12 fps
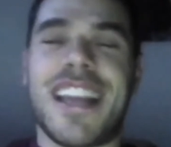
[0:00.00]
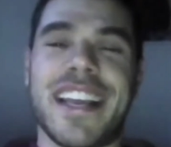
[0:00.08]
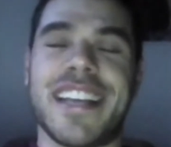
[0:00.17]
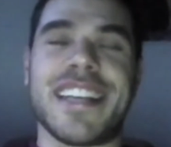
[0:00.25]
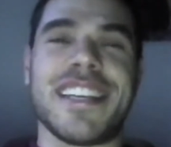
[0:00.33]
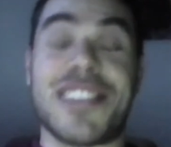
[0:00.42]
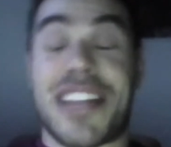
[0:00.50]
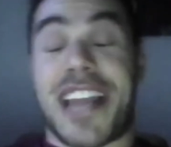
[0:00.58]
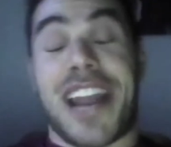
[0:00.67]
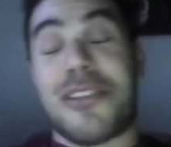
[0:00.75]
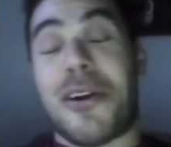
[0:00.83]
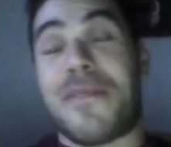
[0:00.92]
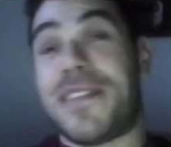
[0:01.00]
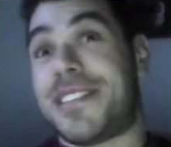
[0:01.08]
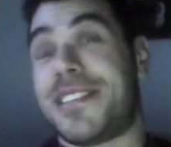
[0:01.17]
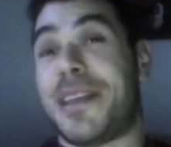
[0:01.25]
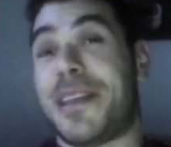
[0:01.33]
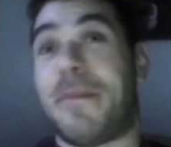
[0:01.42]
is, and I don't know if
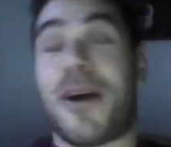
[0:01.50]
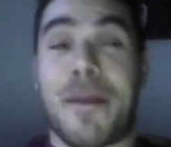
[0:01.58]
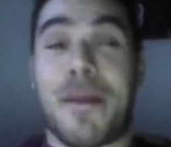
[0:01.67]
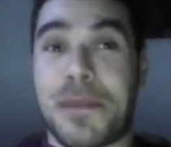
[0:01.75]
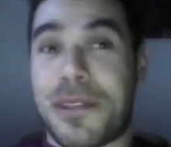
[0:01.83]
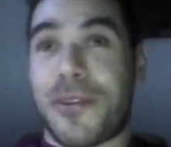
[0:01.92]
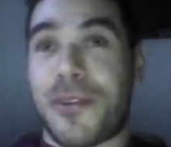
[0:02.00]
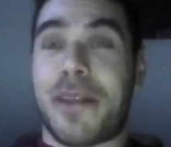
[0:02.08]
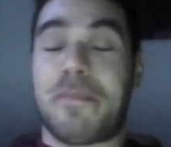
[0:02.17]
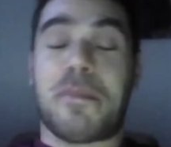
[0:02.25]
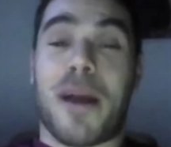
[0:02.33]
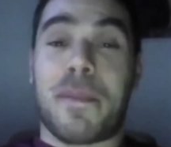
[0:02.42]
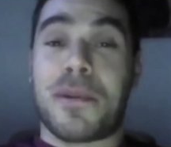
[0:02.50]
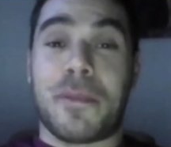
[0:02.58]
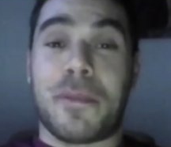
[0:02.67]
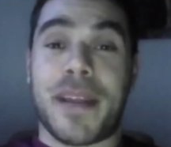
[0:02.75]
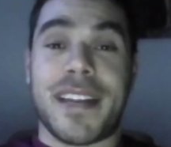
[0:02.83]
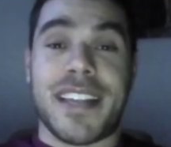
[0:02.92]
this is a popular or unpopular
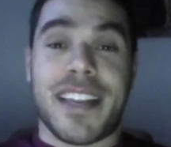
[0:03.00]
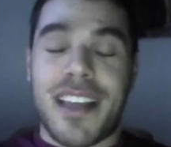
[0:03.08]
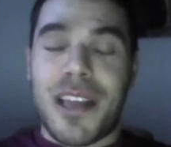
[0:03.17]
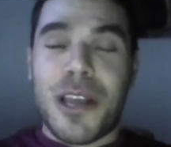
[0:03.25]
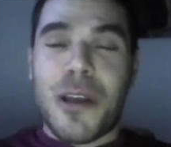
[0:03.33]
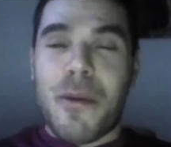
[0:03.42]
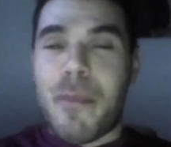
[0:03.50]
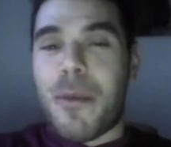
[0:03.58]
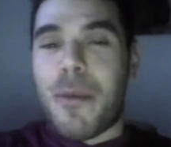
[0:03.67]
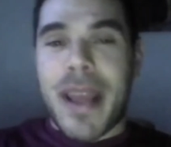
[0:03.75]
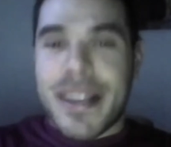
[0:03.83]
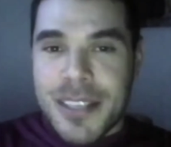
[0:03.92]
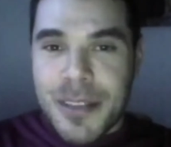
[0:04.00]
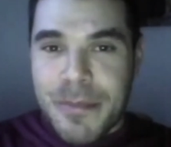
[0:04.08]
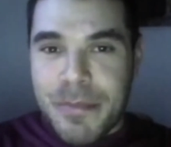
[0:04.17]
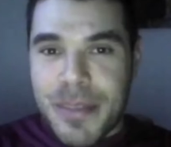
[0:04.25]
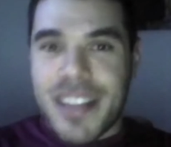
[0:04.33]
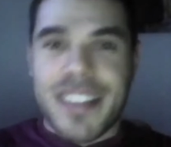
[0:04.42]
opinion,
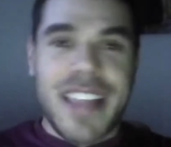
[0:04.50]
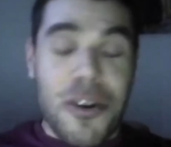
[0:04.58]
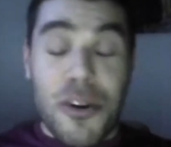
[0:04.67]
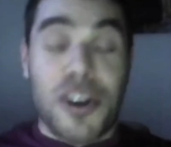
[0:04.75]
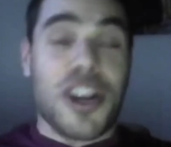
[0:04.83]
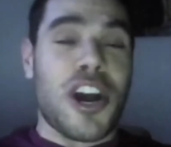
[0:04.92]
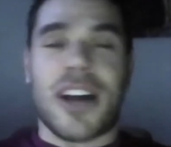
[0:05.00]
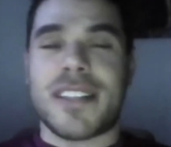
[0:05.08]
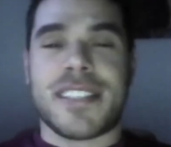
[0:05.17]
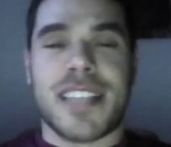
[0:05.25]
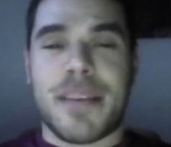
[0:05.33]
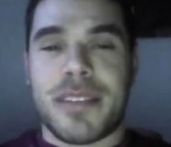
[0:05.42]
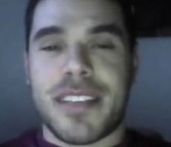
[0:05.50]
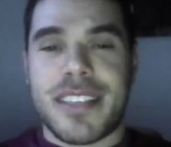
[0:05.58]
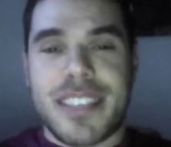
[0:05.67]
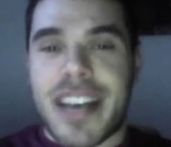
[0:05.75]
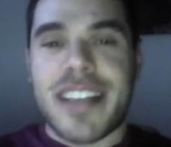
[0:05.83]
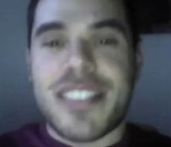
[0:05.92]
momentum, that whole concept
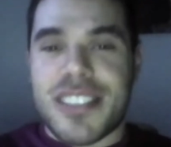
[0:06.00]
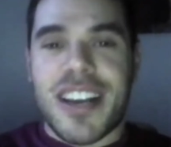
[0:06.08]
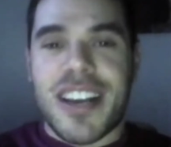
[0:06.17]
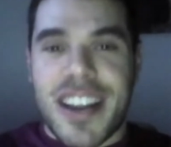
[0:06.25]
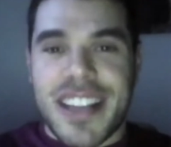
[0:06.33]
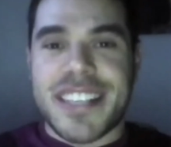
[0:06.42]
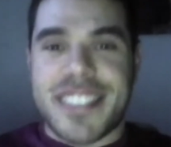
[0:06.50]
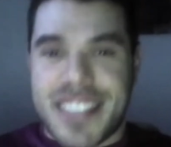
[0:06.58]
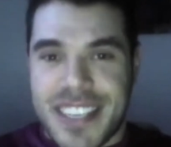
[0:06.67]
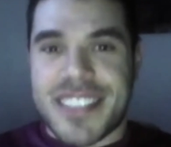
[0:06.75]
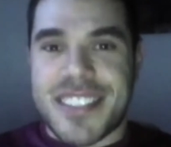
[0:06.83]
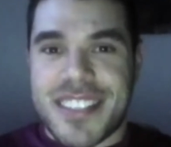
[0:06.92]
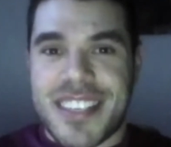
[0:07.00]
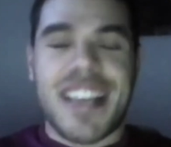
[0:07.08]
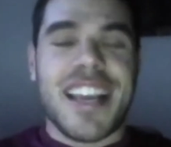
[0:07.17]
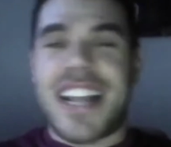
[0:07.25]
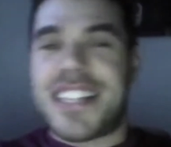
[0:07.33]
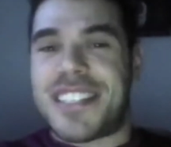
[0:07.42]
does not exist.
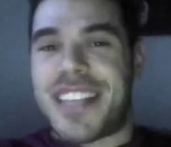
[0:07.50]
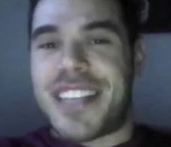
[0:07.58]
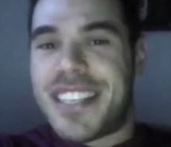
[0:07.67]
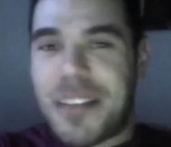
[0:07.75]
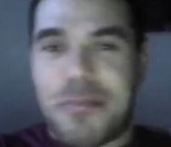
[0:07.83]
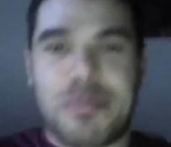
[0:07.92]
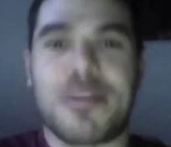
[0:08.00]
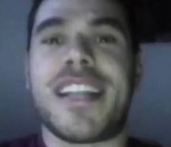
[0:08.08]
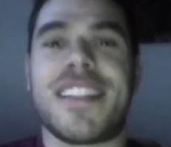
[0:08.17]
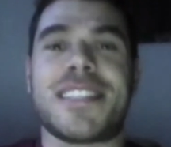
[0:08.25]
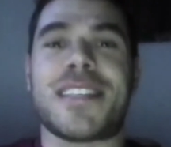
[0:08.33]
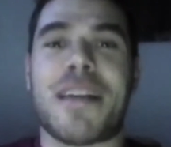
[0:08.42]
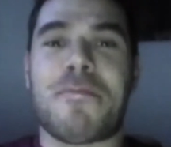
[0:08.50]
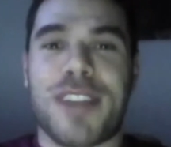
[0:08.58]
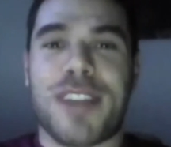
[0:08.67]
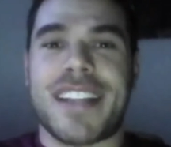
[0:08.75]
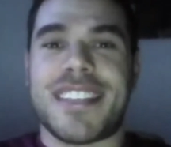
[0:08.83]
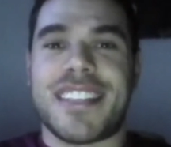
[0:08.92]
It's a completely
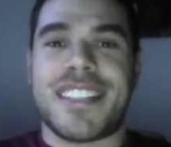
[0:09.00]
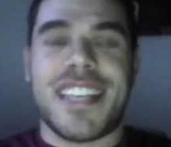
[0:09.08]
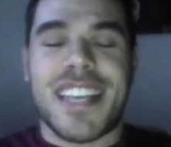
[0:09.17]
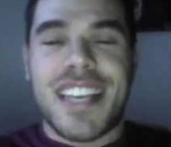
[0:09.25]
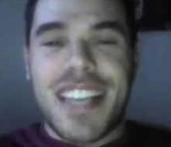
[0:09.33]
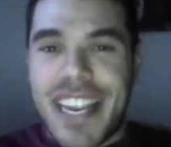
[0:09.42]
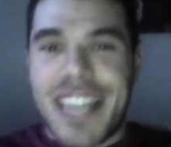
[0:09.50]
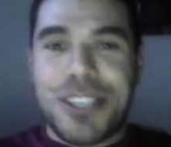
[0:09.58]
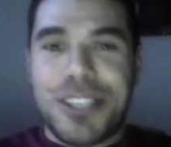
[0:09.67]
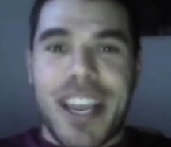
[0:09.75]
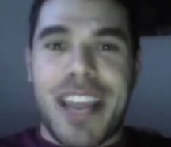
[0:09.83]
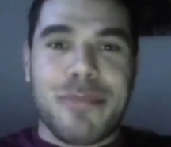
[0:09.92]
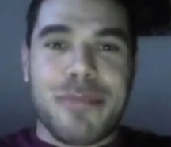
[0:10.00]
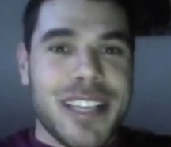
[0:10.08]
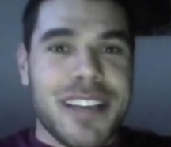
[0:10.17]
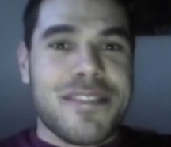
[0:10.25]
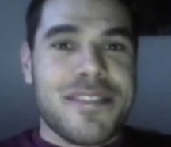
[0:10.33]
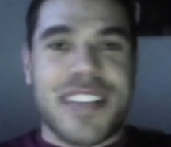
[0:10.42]
separate entity. Each game
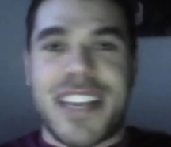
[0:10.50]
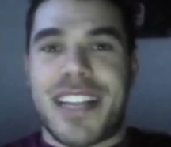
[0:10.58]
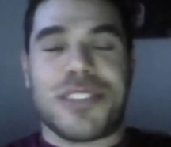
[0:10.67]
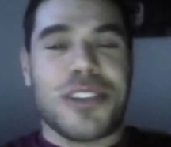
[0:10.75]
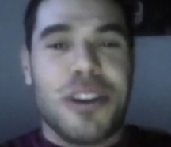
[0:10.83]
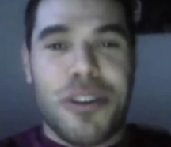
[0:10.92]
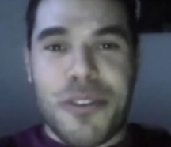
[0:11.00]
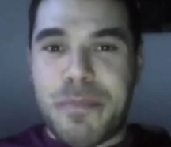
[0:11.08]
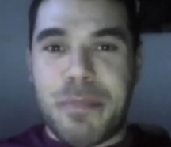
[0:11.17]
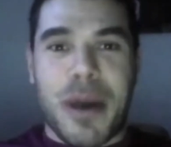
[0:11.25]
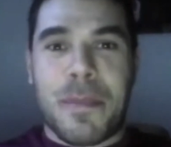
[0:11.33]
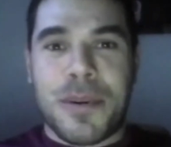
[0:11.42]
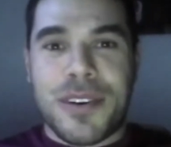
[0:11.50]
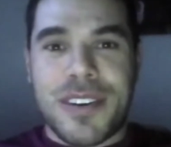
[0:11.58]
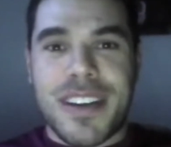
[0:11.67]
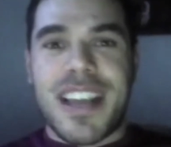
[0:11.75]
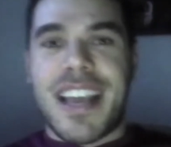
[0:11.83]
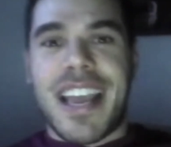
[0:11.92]
lives in its own
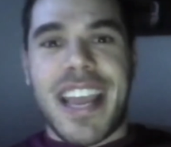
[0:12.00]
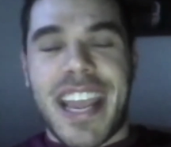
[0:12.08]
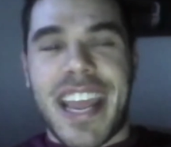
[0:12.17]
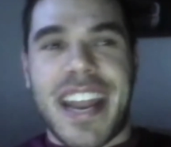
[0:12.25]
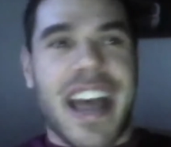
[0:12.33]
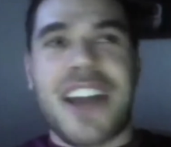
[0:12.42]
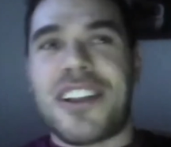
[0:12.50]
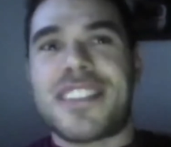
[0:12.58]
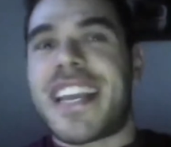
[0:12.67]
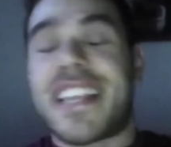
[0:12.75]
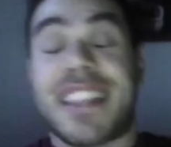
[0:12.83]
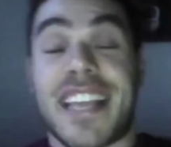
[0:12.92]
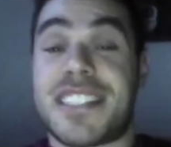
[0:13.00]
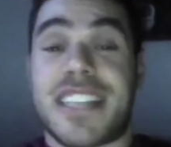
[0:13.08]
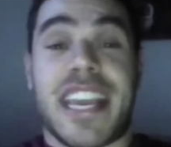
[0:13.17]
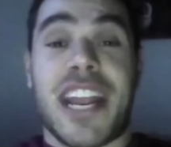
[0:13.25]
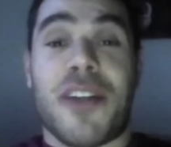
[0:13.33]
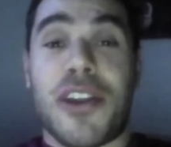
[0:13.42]
bubble, and I don't think things
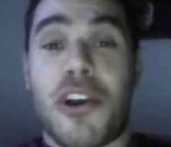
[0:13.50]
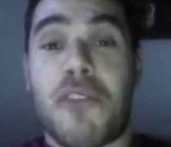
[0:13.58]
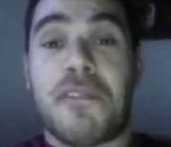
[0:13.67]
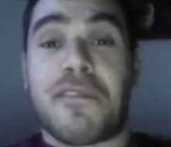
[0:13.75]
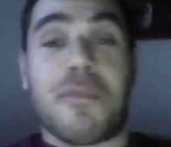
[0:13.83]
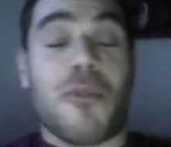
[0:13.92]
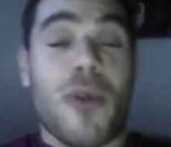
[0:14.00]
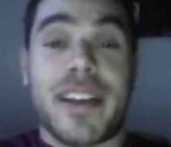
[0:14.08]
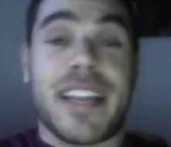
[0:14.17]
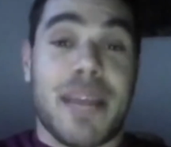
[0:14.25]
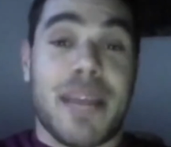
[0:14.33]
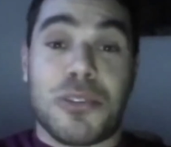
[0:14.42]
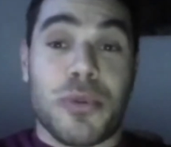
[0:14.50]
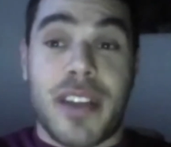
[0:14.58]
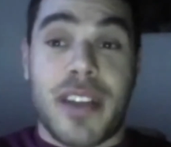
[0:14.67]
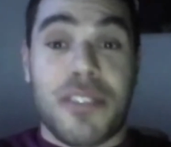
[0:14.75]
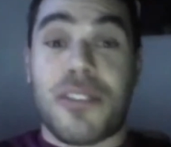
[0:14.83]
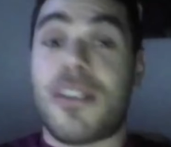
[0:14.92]
carry over from one game to
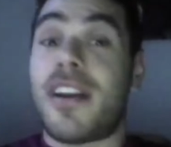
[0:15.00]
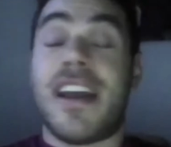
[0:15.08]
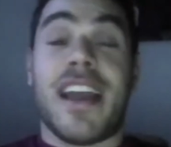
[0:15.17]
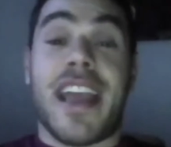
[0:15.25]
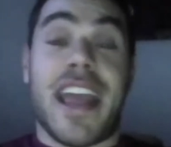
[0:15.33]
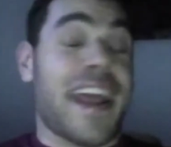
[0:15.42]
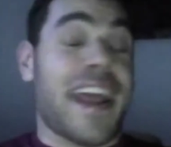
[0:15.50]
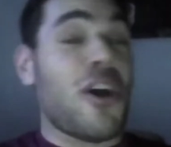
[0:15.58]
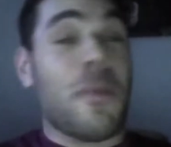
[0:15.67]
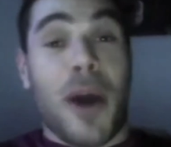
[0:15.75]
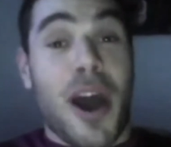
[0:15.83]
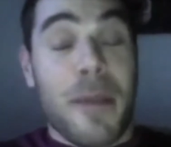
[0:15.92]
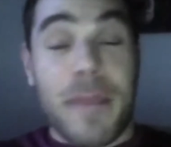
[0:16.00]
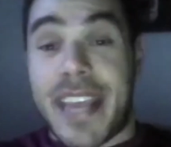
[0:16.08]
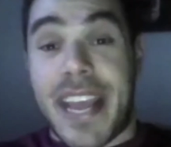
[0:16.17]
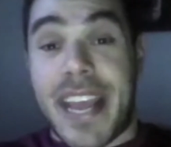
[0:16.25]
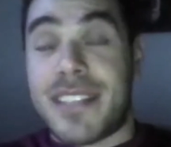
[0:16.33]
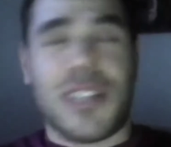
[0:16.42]
another. And I know Bob
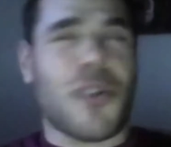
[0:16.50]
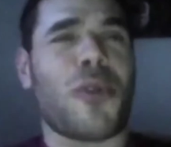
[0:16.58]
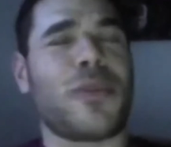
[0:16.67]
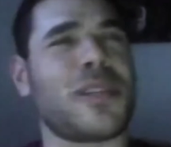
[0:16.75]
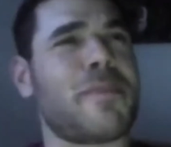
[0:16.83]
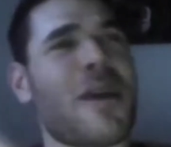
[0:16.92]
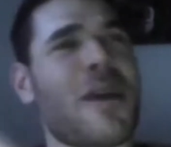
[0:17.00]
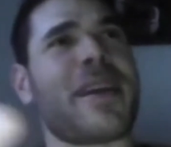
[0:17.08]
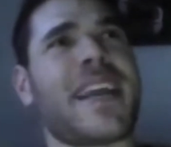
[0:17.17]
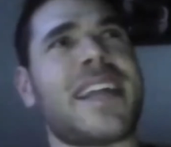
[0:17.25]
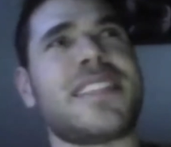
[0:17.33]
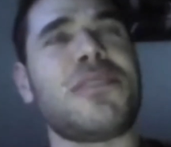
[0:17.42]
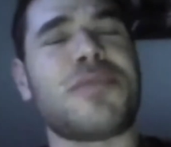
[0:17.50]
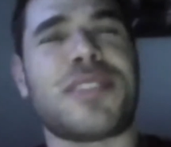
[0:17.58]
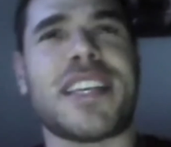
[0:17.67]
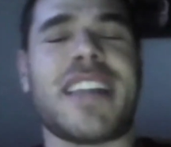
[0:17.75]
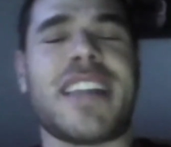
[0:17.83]
McKenzie, or was it Bob McKenzie who said